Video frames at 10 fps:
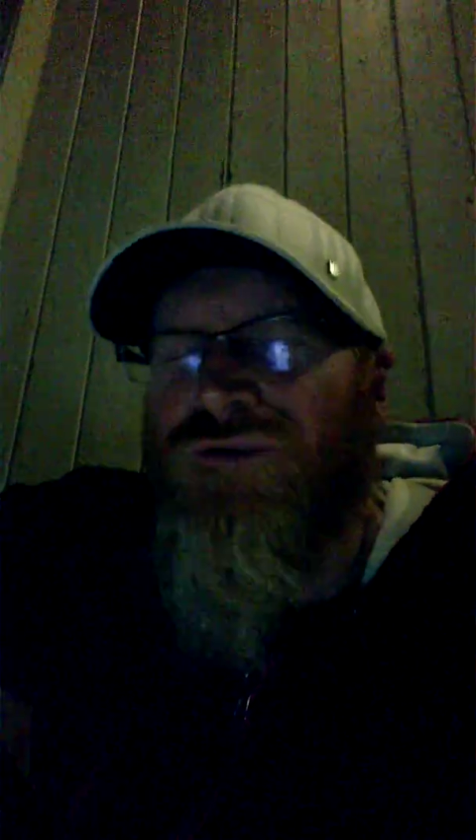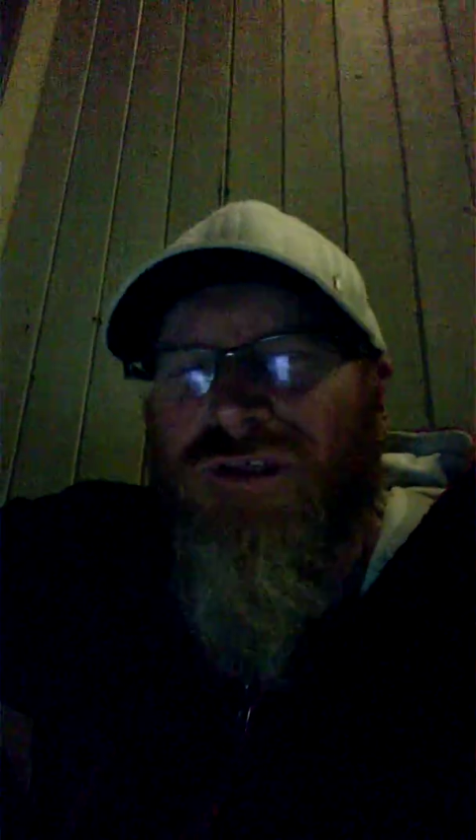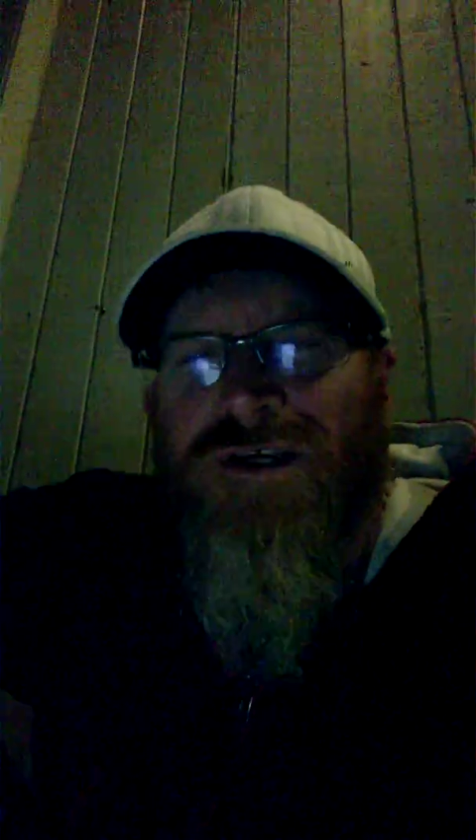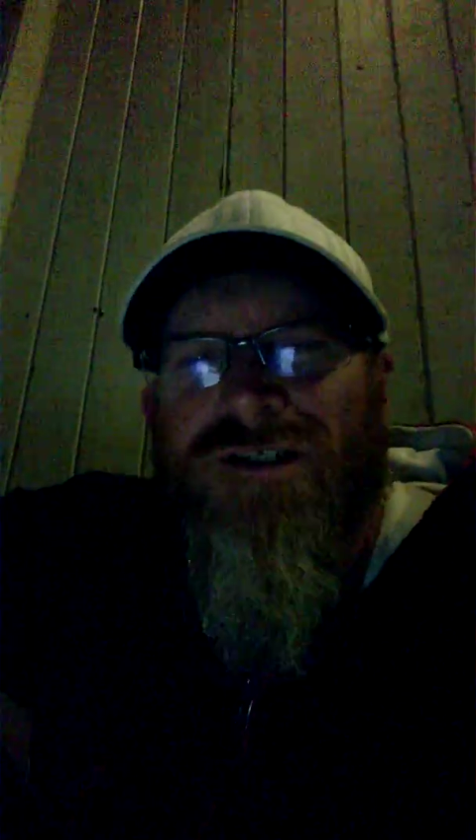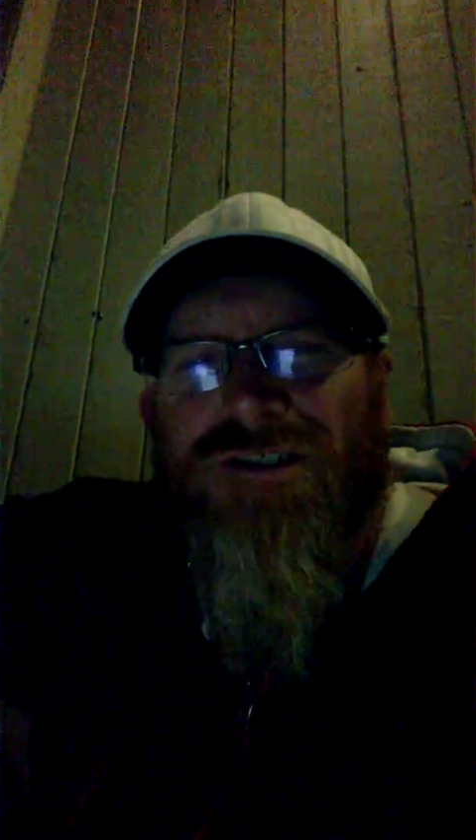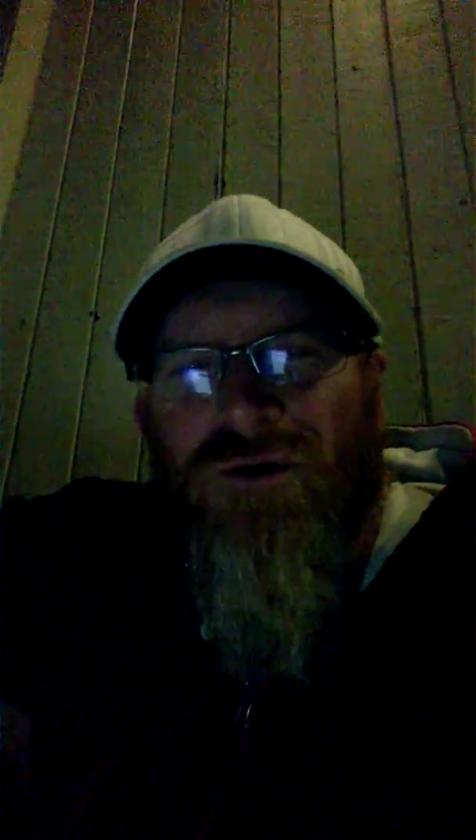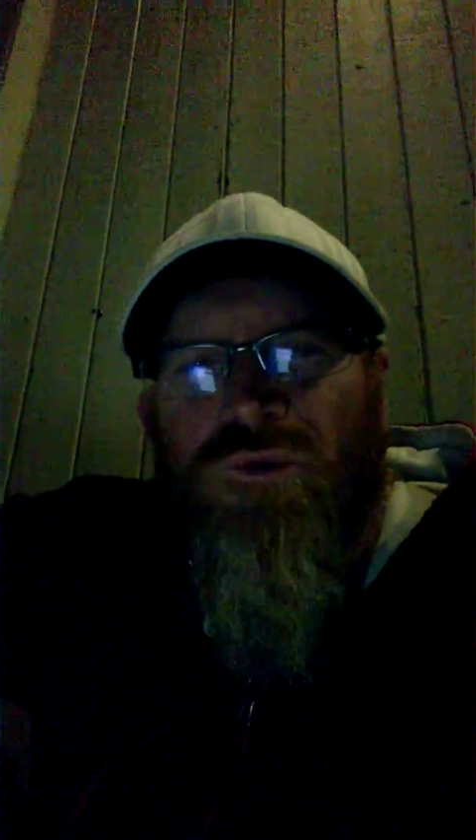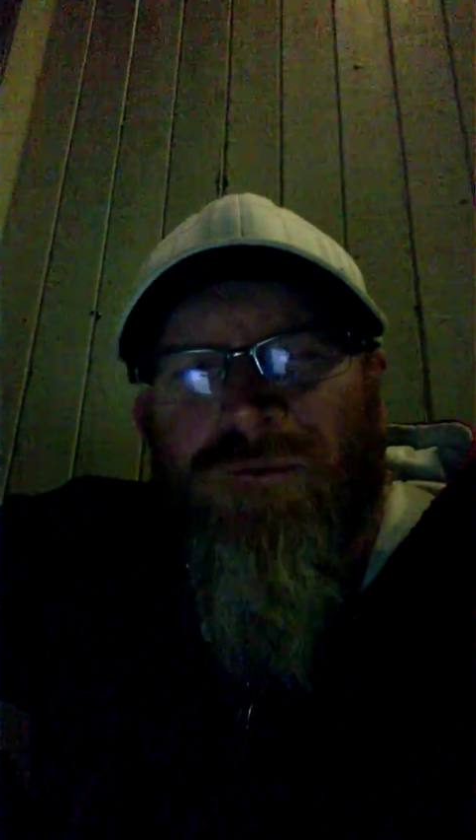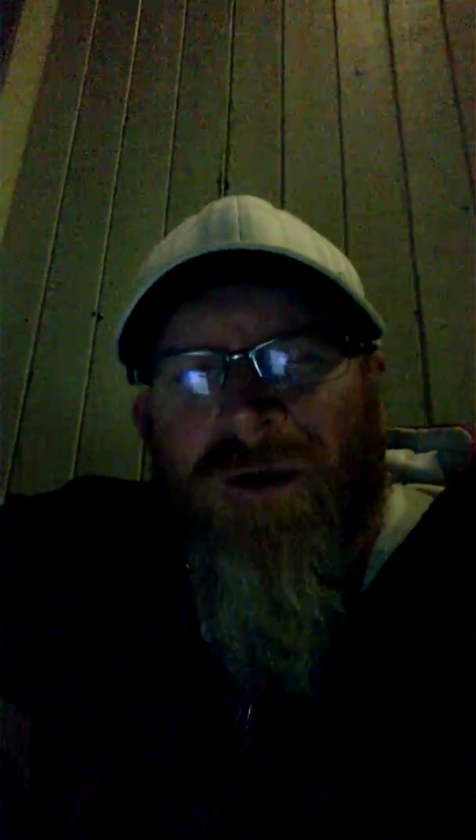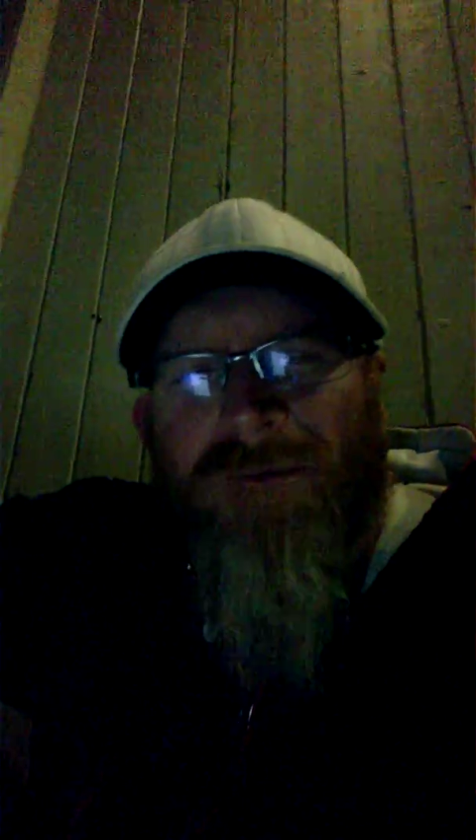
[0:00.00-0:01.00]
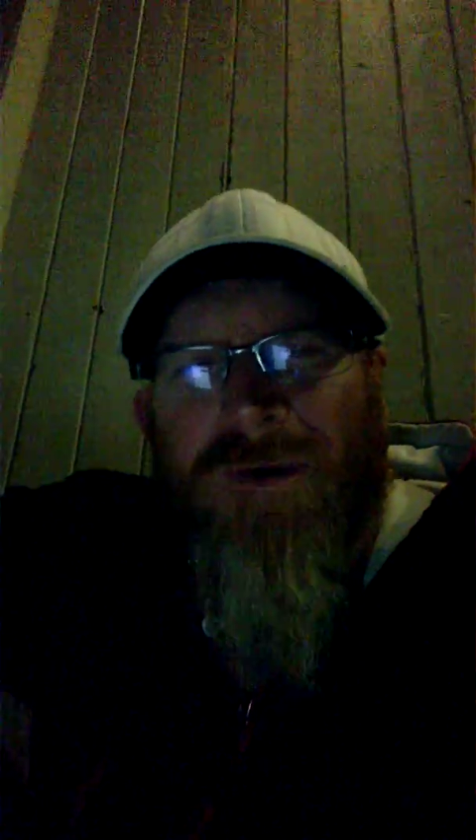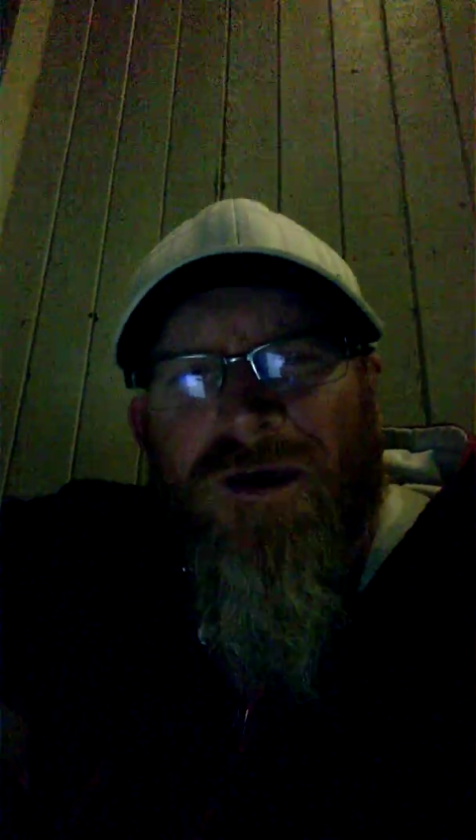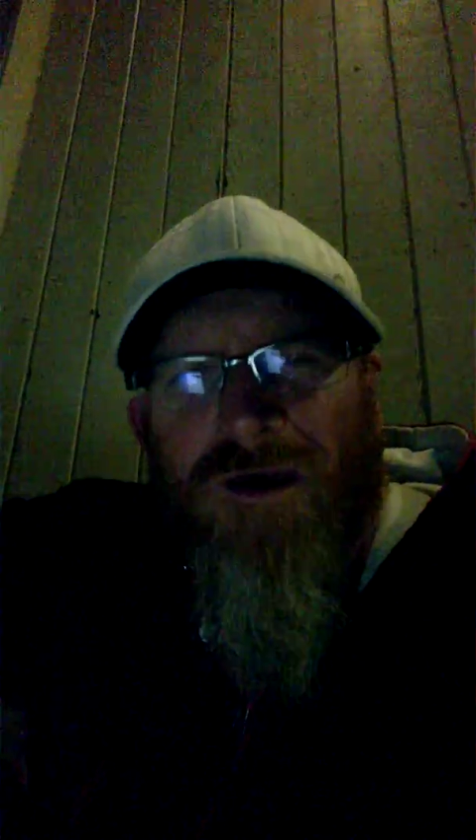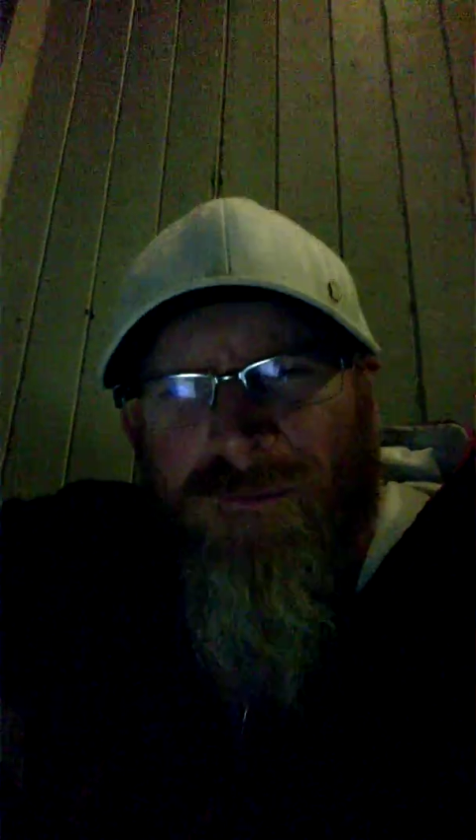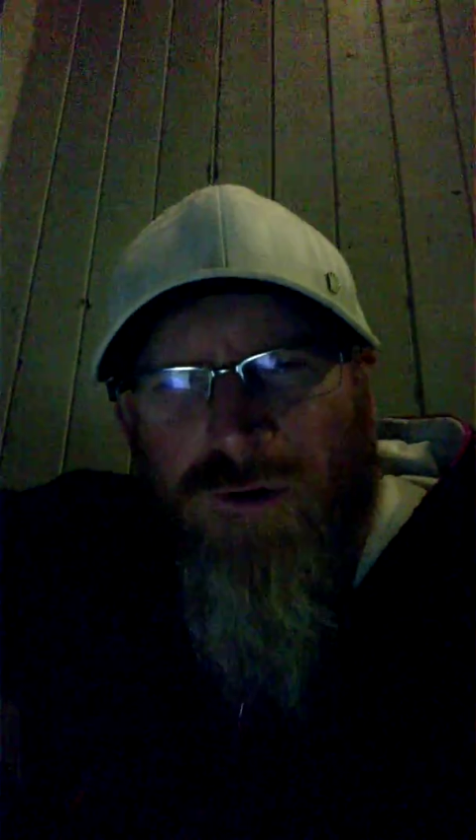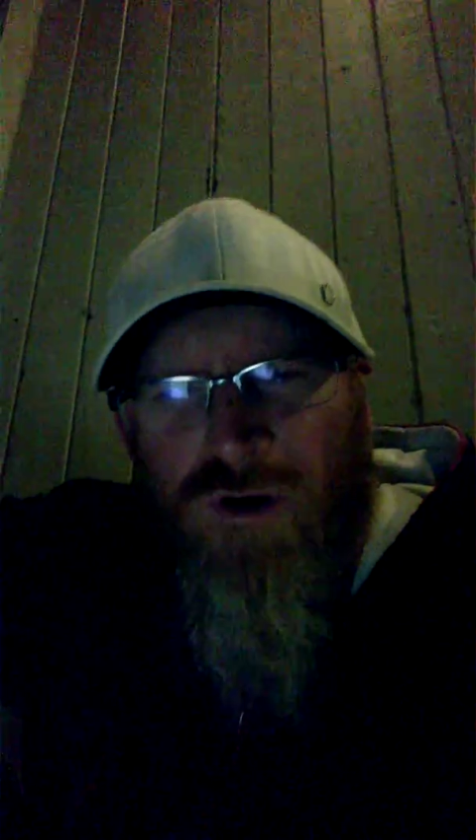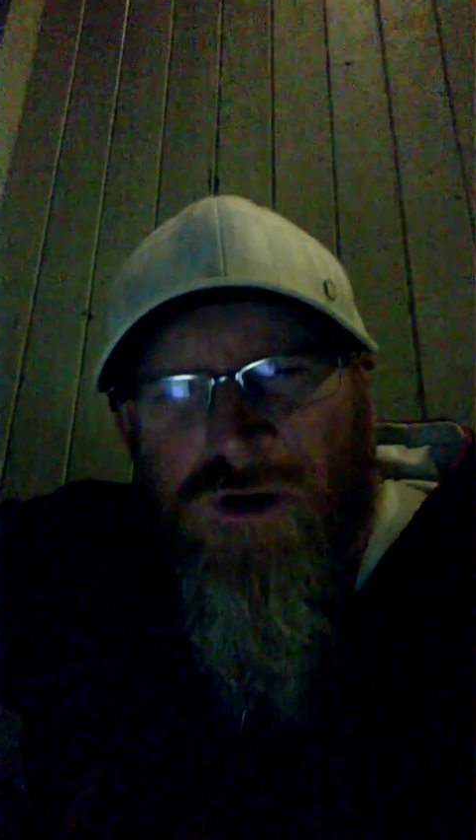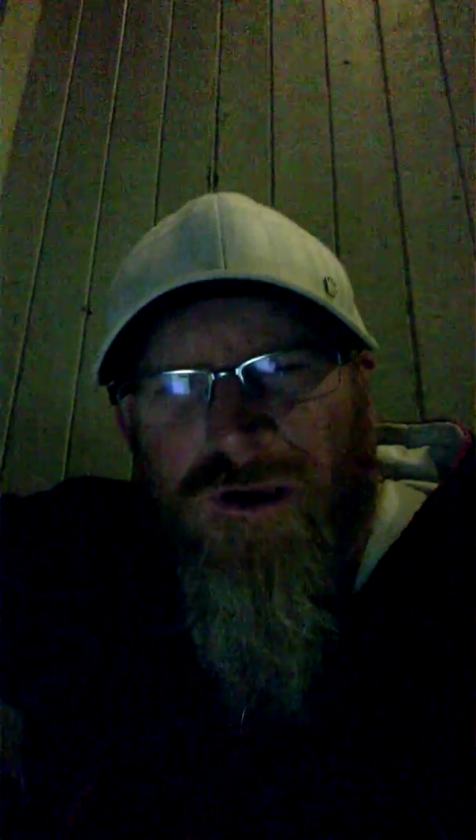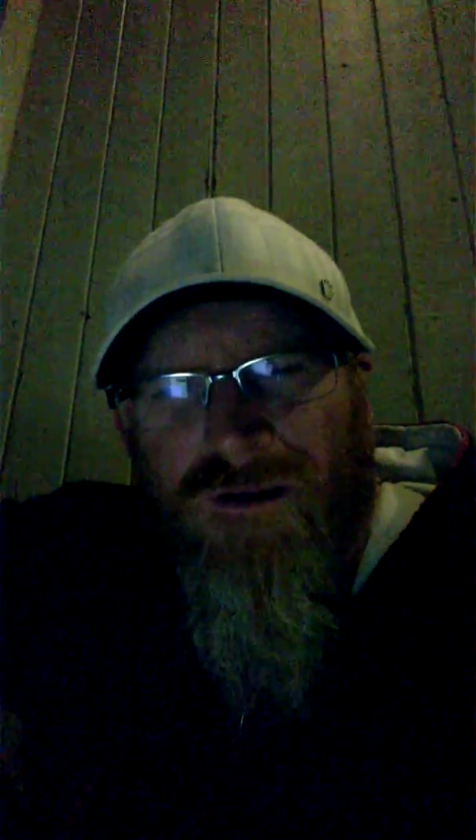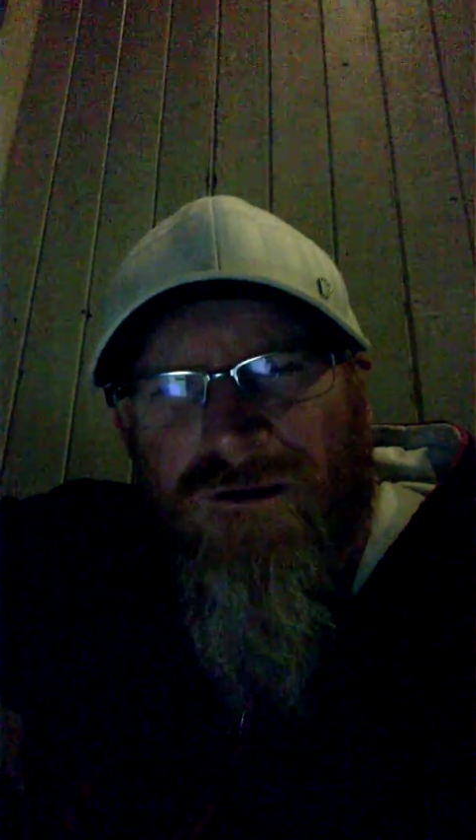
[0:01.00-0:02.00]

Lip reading: things that would make me a hypocrite.